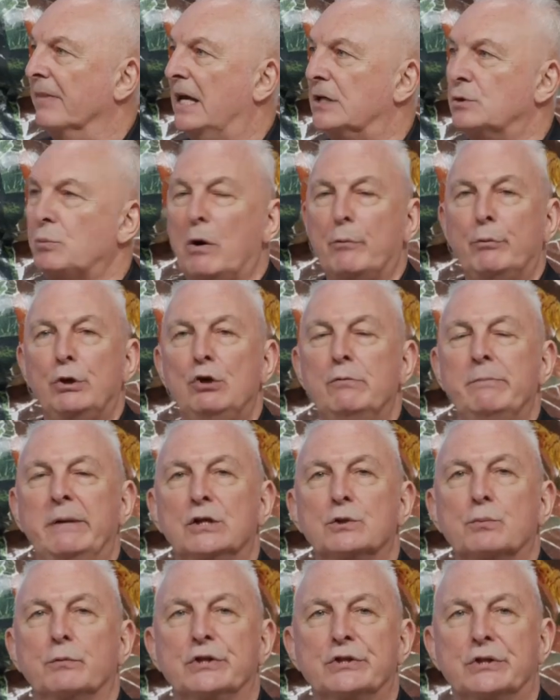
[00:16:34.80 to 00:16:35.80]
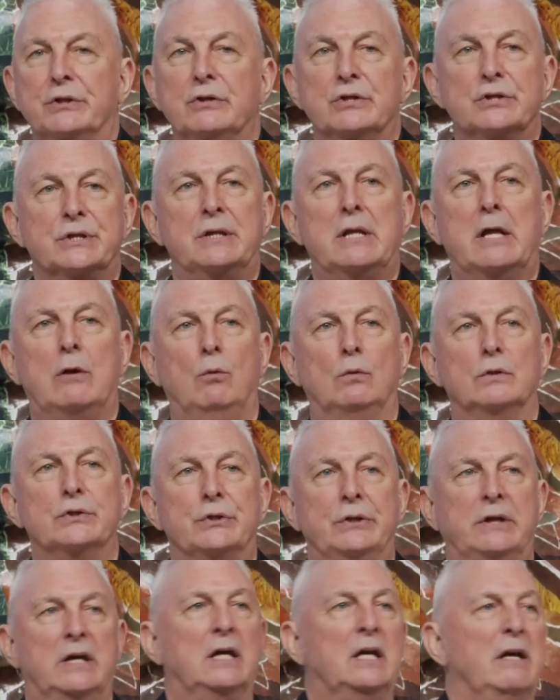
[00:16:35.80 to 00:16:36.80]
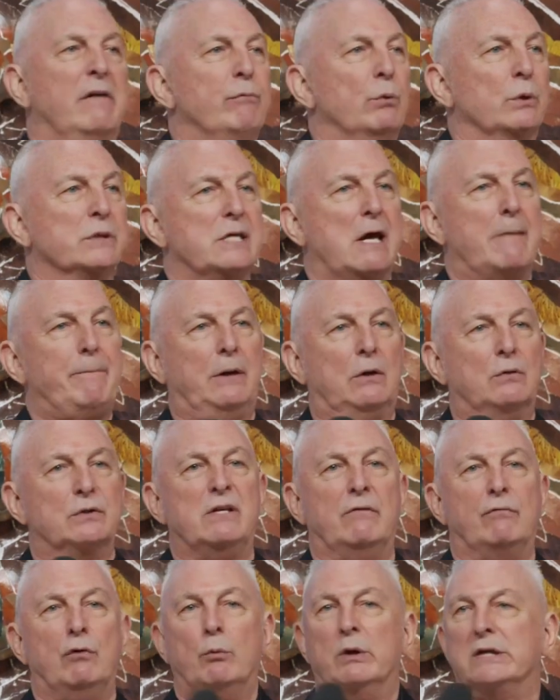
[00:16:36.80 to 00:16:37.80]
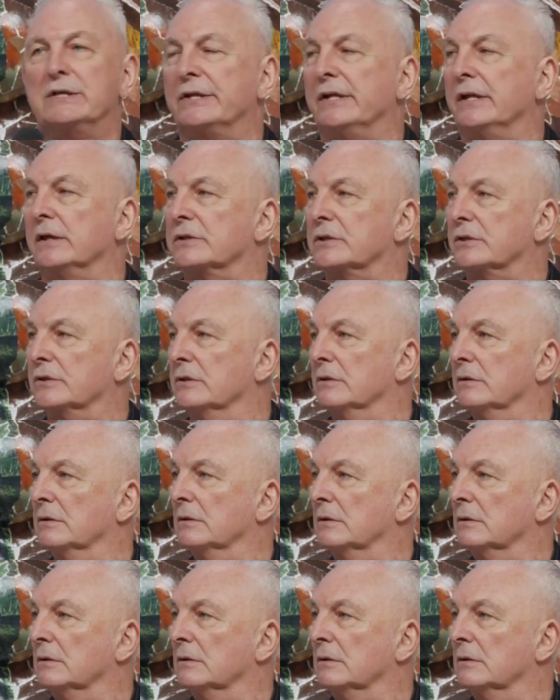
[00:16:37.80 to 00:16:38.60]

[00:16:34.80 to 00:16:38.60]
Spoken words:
That's why when you mix with sinners and they're all sinning and everyone's happy because everyone stinks.